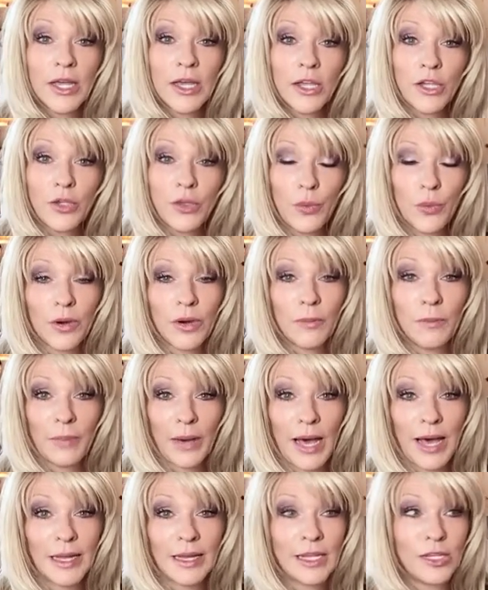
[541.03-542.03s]
Your
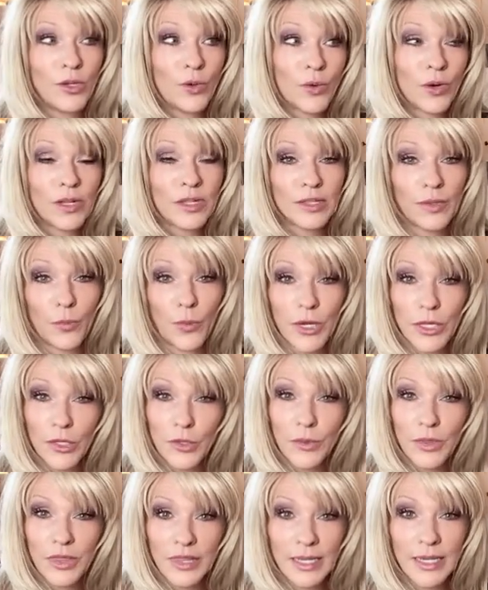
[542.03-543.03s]
body, what you
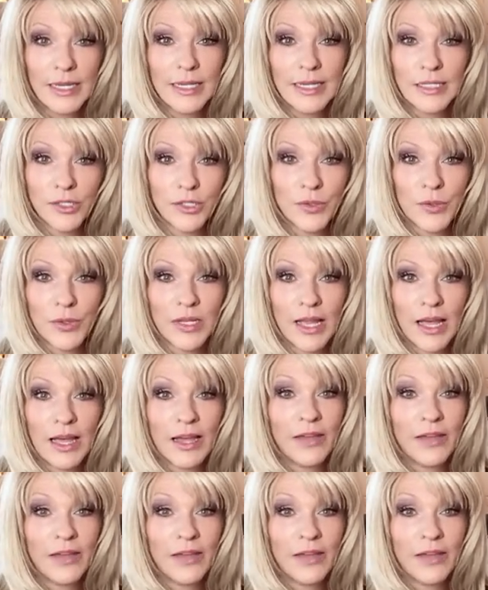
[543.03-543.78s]
think is your life